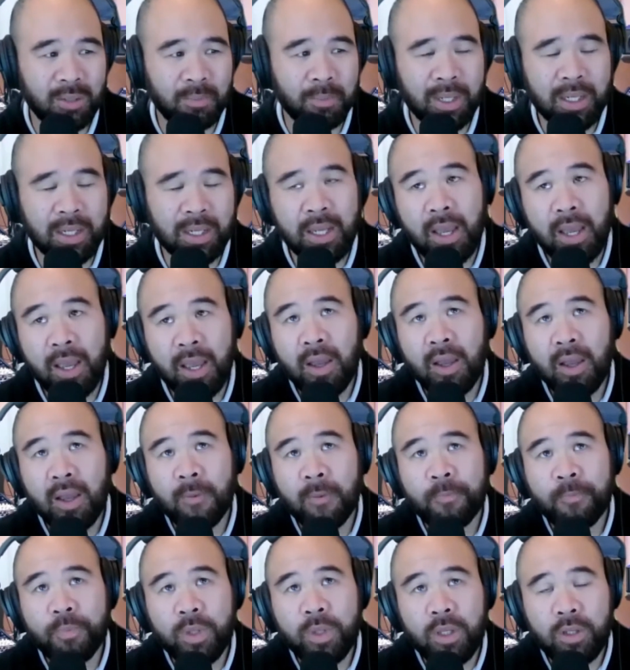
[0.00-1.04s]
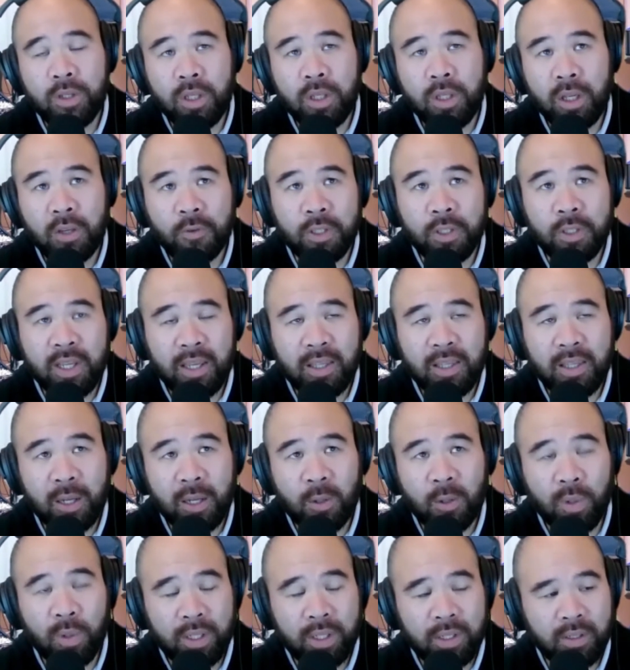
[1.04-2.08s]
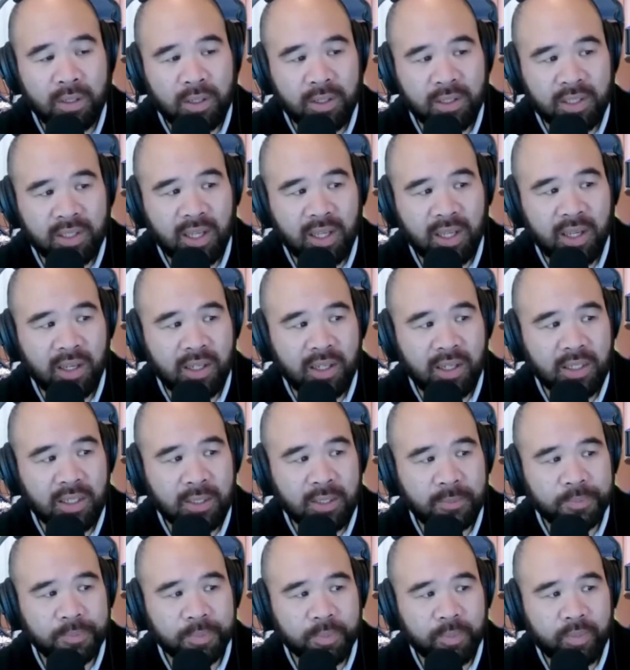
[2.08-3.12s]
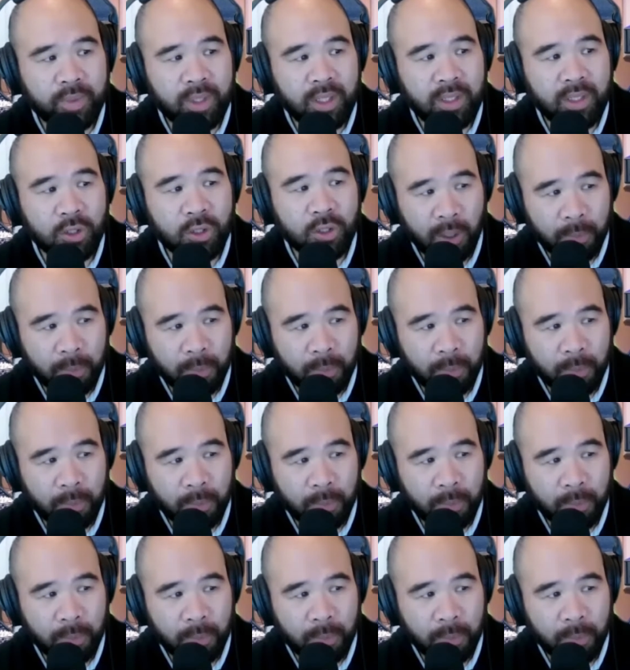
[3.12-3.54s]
But if you take that one aside, the